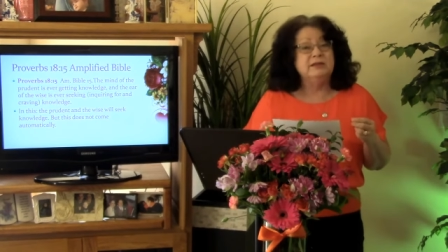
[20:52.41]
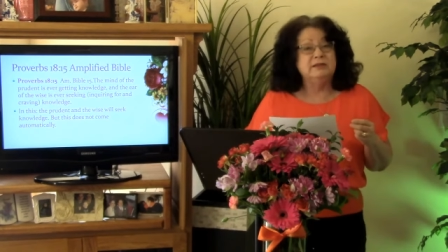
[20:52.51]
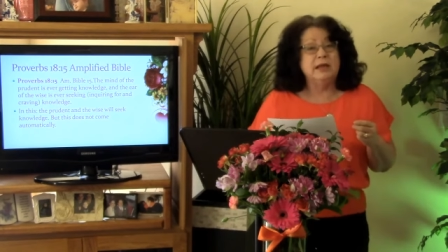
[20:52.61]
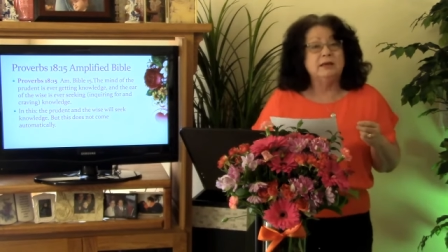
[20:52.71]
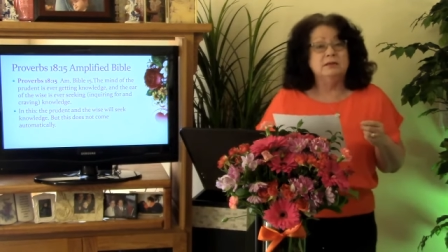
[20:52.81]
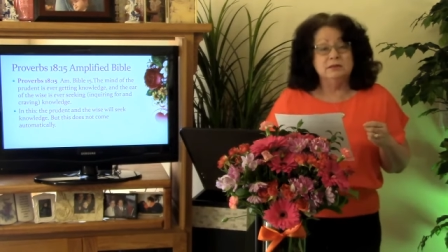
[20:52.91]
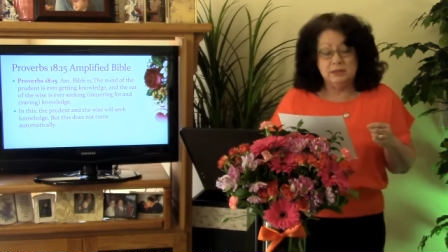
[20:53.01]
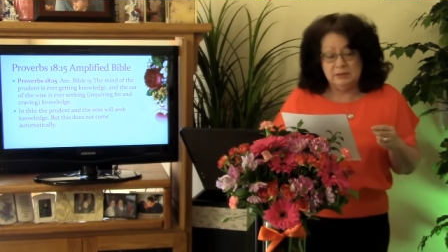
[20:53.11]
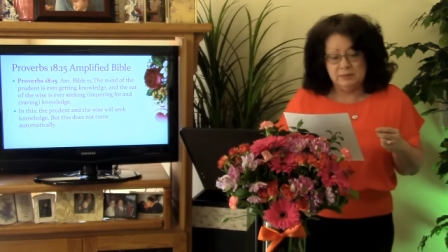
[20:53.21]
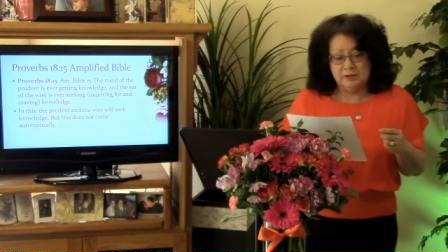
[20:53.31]
2
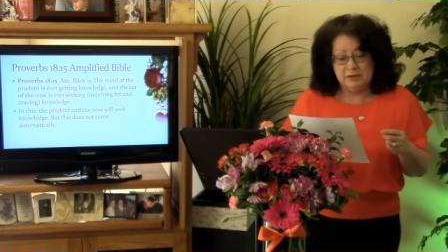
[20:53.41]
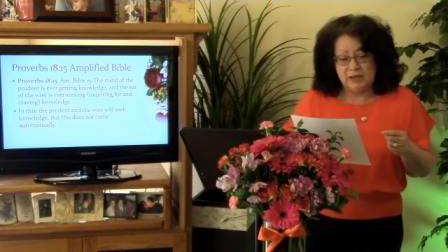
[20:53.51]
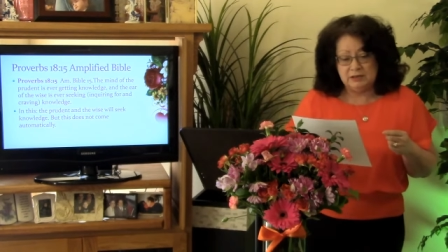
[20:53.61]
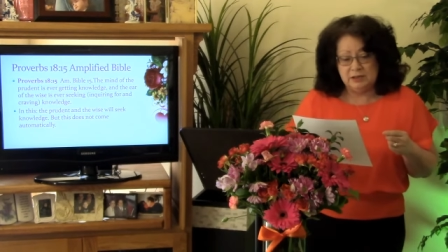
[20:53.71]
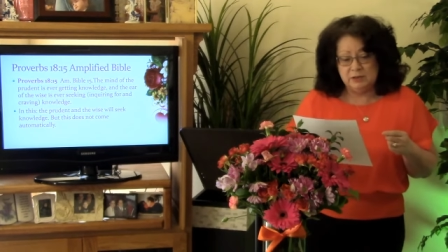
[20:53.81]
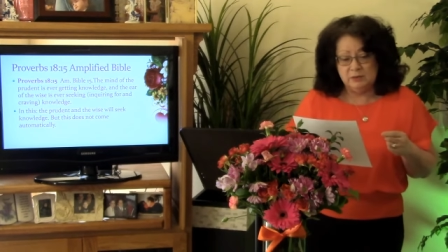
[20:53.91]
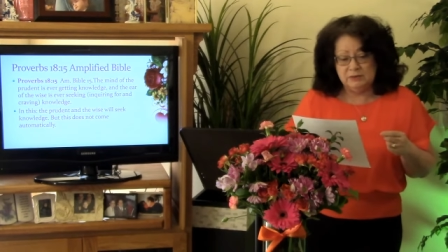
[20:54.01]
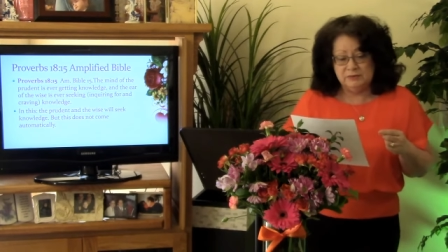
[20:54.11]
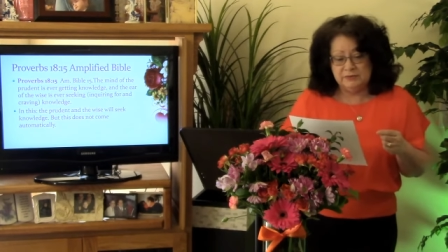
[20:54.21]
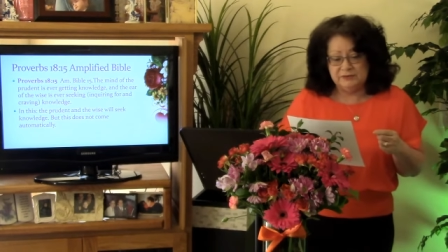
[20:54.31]
Timothy 2
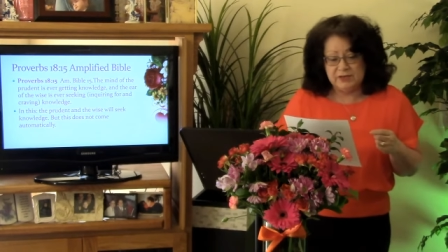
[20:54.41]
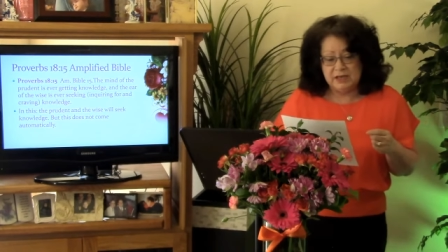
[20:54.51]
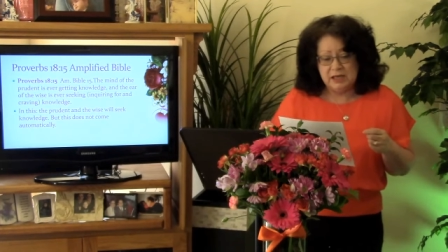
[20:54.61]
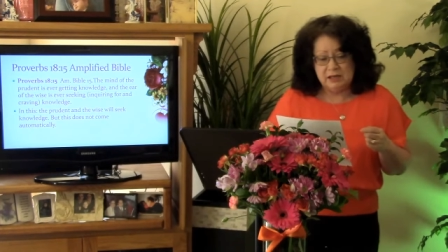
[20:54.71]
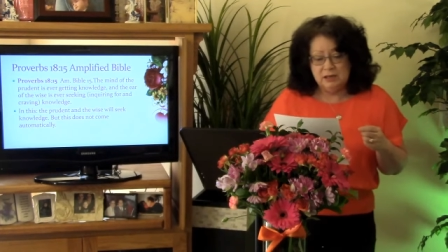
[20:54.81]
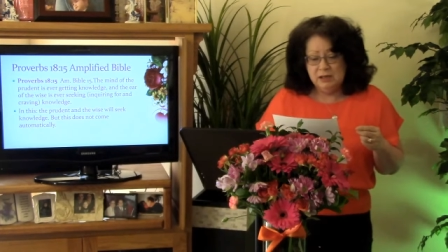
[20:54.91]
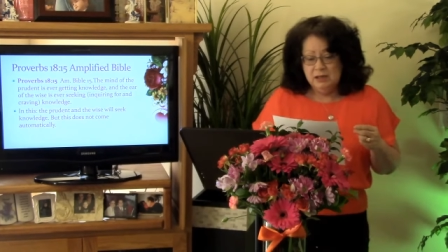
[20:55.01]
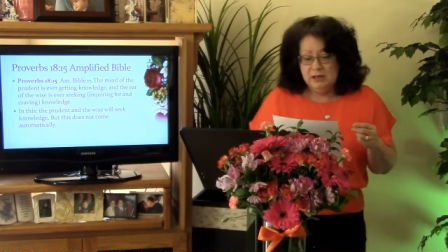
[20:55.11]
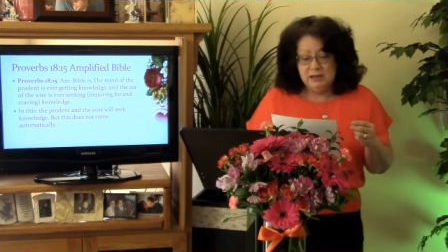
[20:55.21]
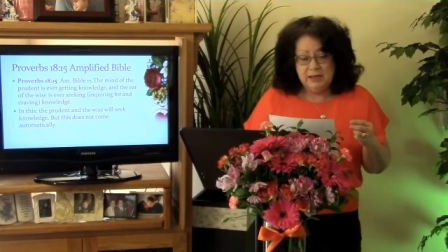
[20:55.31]
and 15
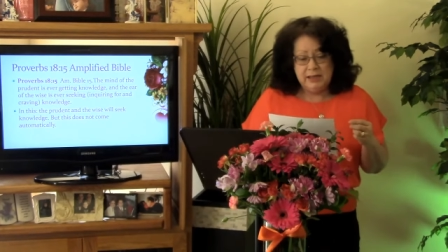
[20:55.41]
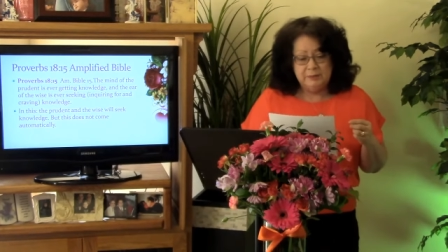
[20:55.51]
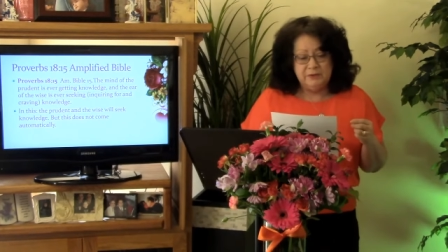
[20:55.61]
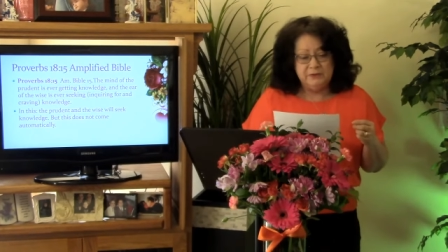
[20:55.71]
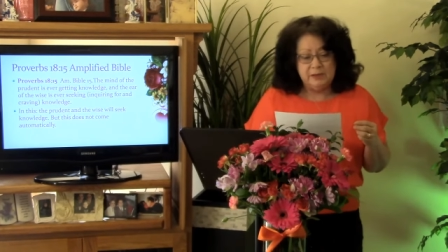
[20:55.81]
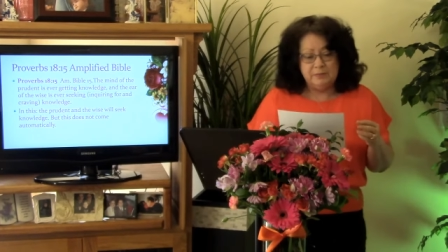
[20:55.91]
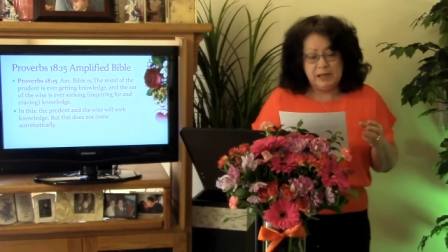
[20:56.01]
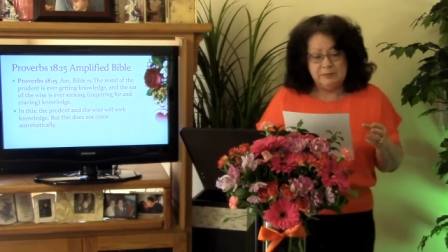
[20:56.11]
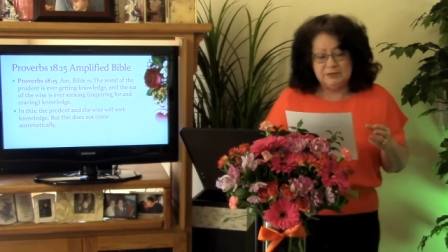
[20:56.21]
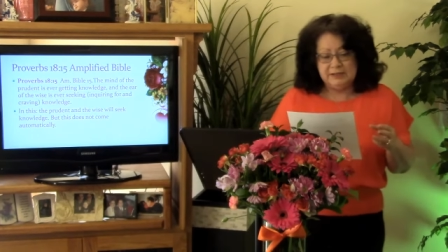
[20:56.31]
in the Amplified
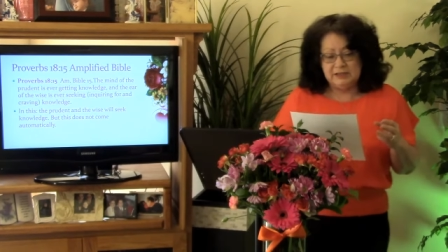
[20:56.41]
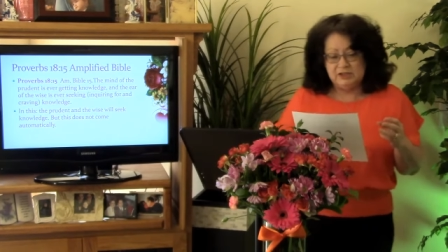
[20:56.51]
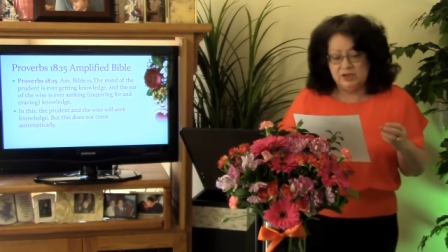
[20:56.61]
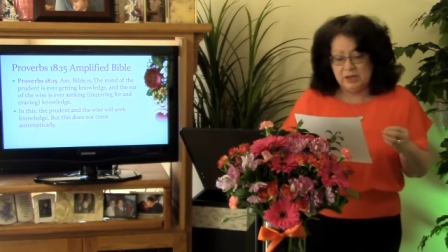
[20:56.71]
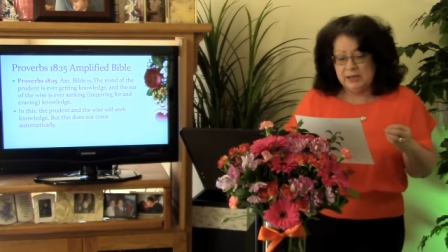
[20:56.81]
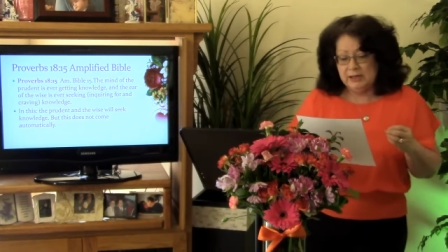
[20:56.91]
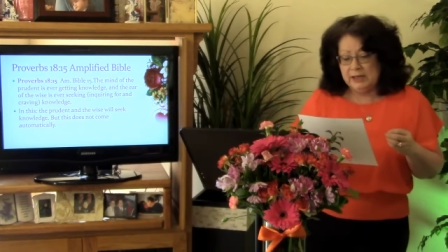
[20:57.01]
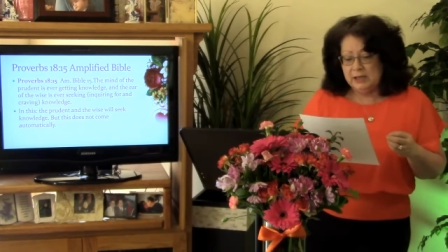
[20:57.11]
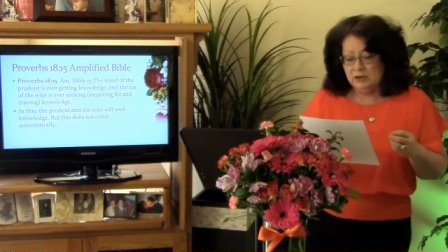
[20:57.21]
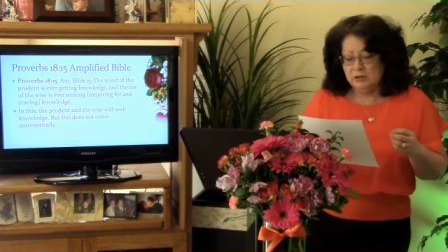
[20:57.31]
Bible says, Study and
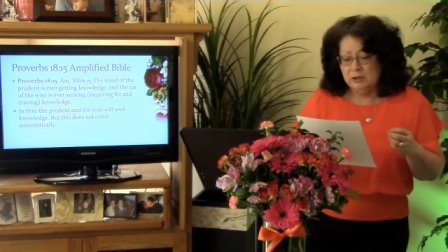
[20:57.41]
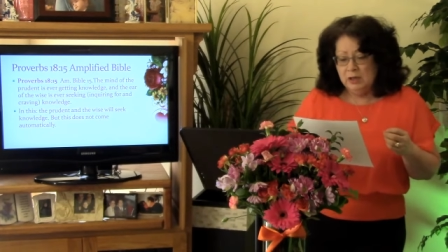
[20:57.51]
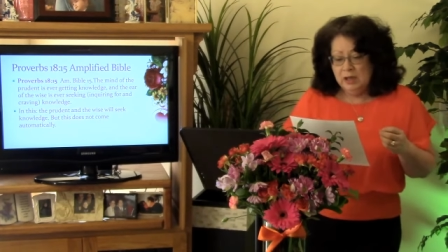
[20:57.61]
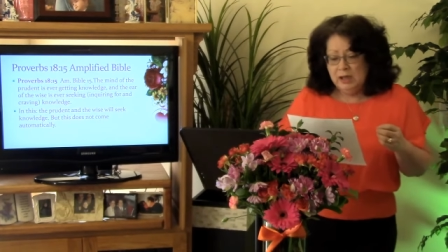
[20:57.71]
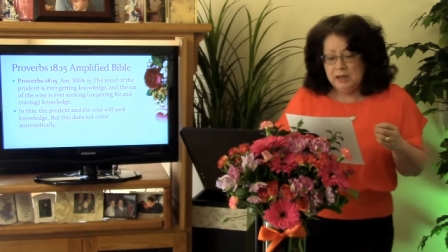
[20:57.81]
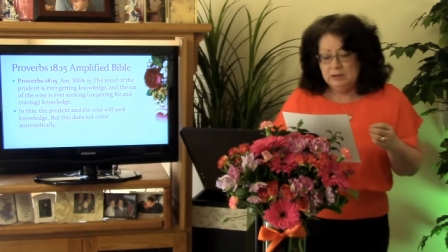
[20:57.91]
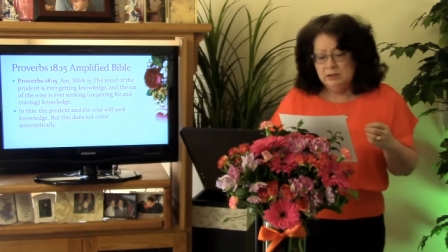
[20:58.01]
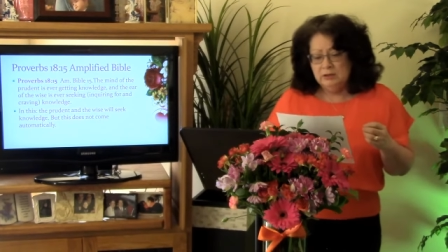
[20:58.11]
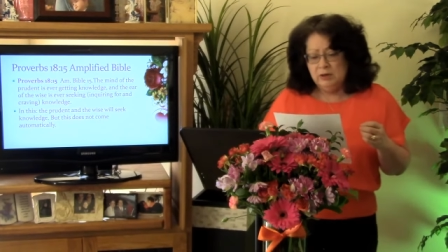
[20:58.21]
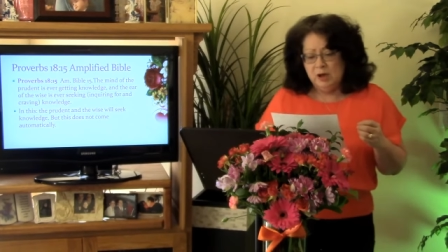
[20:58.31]
eager, and do
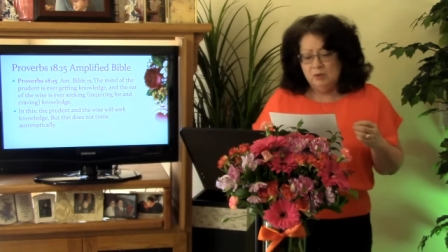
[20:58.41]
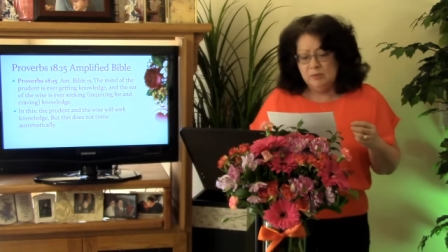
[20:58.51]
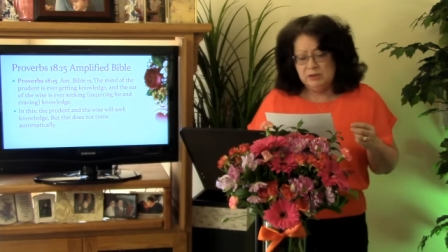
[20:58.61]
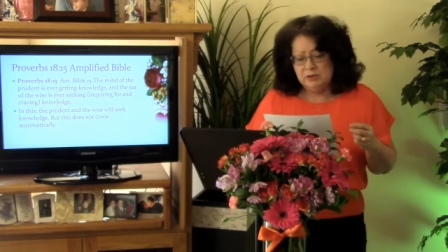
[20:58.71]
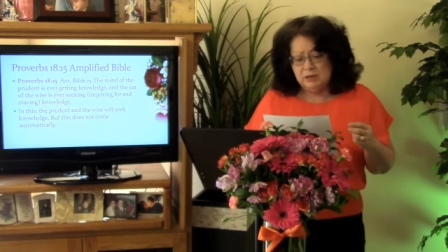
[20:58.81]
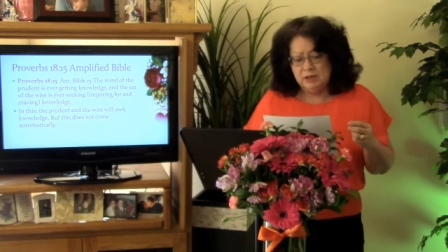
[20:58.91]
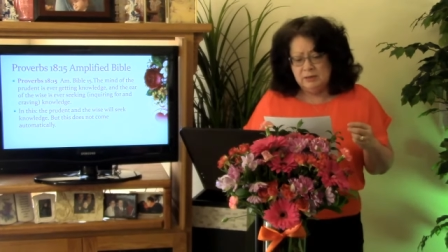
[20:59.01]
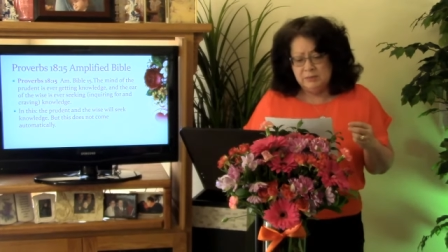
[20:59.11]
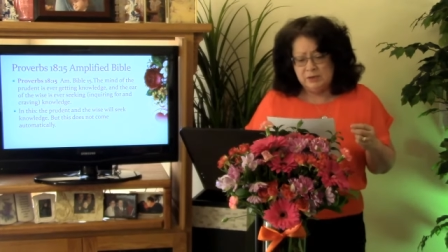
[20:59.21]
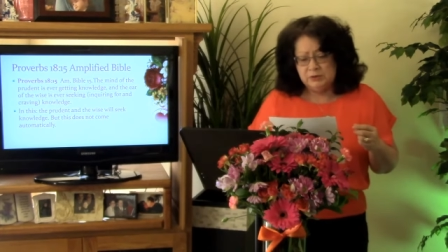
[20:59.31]
your
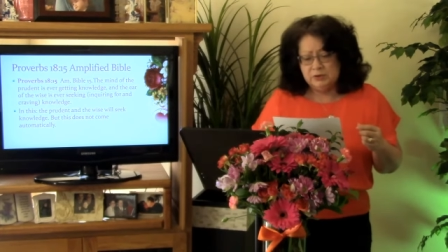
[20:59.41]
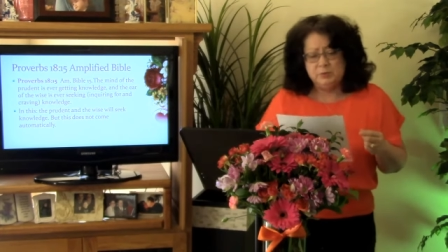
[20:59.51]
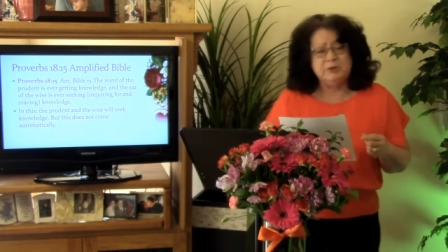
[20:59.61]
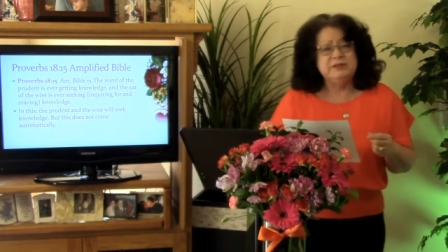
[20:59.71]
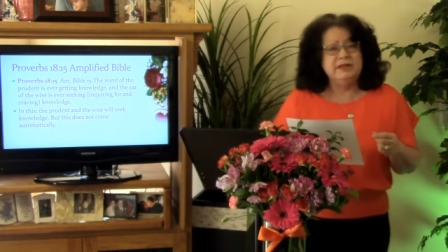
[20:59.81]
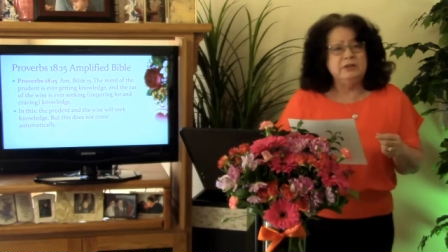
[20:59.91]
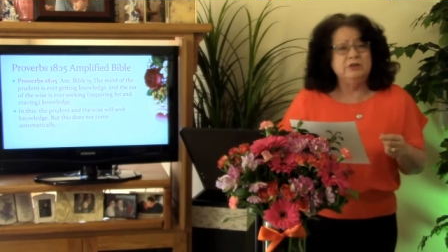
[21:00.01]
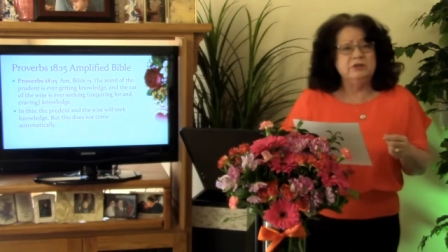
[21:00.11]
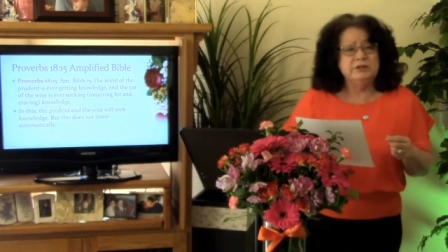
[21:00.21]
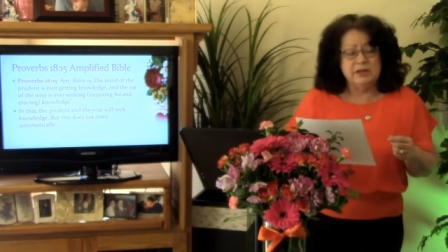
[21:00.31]
utmost to present
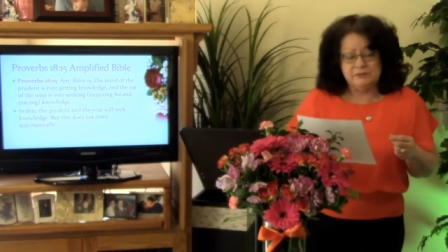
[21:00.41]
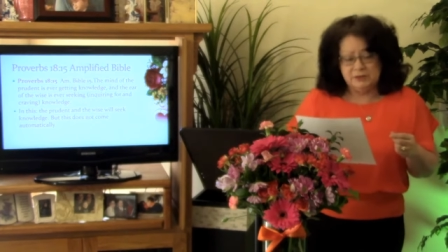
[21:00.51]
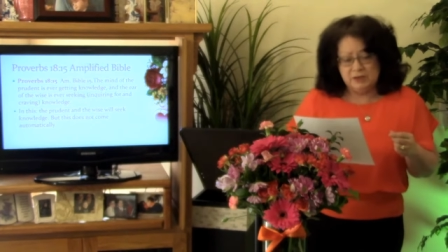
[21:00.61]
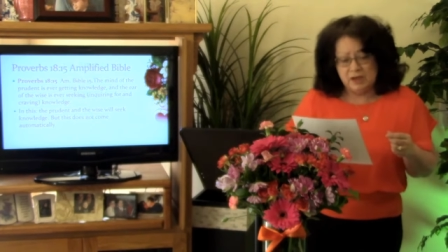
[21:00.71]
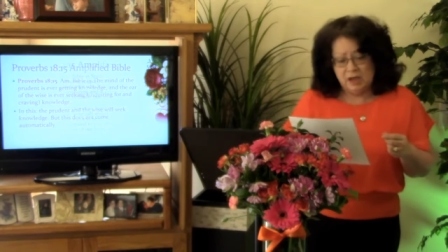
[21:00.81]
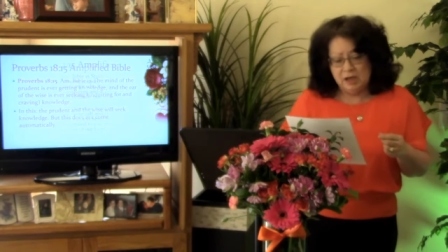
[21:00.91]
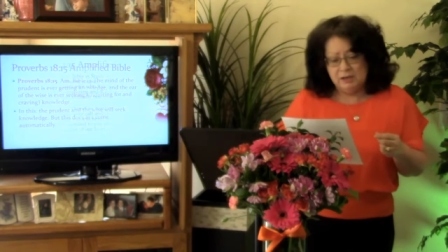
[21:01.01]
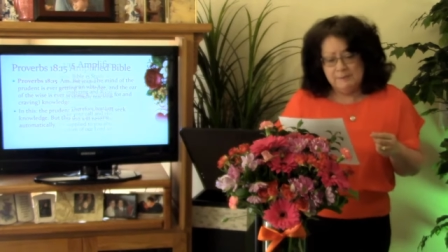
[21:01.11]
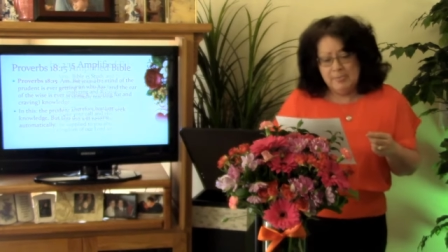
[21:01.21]
yourself to God